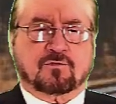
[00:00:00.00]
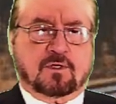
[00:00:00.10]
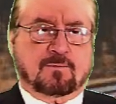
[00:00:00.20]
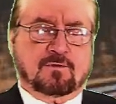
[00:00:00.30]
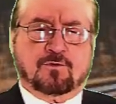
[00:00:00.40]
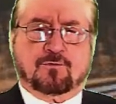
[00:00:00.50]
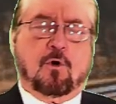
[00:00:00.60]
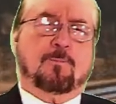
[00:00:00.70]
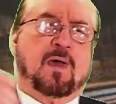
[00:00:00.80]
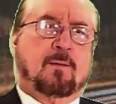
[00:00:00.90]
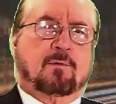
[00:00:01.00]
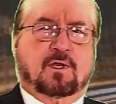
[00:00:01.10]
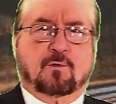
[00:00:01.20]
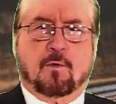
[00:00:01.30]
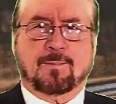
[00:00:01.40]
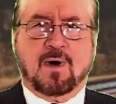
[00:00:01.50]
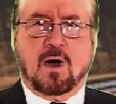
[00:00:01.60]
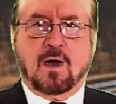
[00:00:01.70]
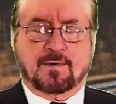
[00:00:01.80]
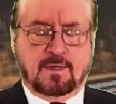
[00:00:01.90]
Um, you throw a pebble into a
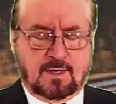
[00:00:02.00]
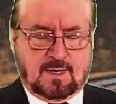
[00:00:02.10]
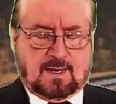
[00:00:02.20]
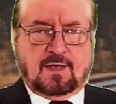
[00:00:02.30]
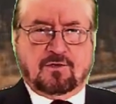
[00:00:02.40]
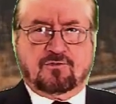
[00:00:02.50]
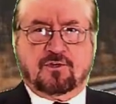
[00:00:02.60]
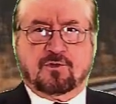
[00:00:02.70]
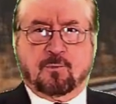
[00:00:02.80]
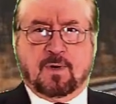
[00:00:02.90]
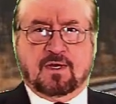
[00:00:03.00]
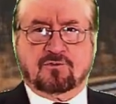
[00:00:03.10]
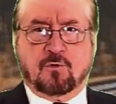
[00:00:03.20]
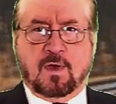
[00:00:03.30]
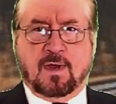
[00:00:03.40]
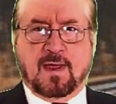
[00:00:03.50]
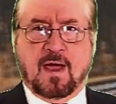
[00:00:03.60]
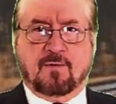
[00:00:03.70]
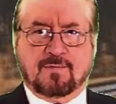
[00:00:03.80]
pond and you see the rings going out, and